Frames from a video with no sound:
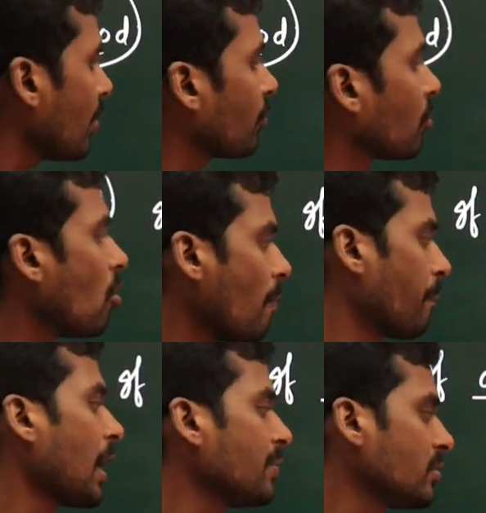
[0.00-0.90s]
of
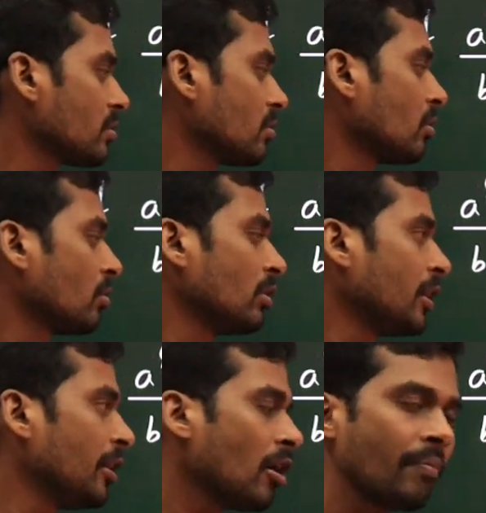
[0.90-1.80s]
co-primes to the
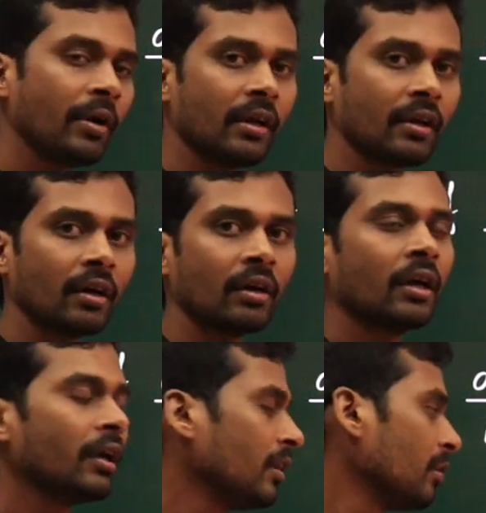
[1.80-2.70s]
denominator
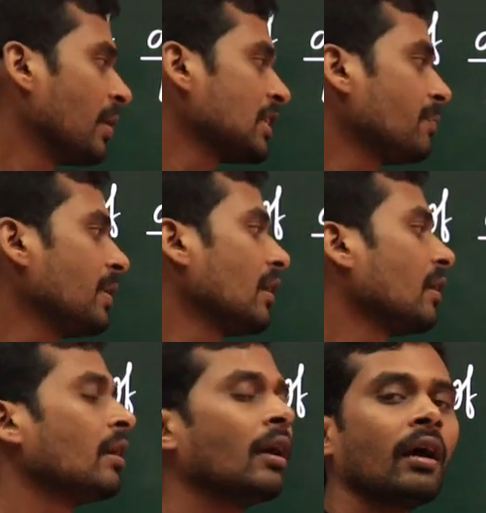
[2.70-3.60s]
must
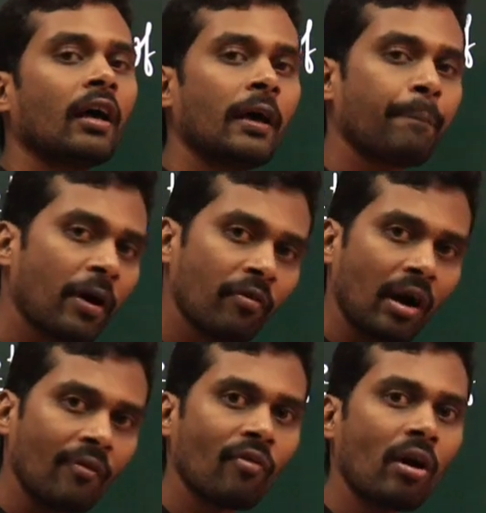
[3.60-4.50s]
be a power
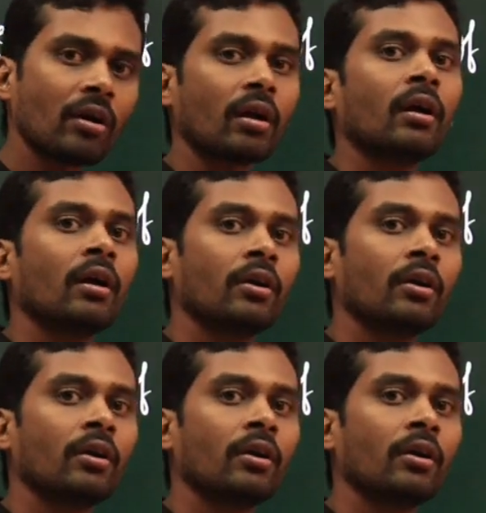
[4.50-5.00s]
of what?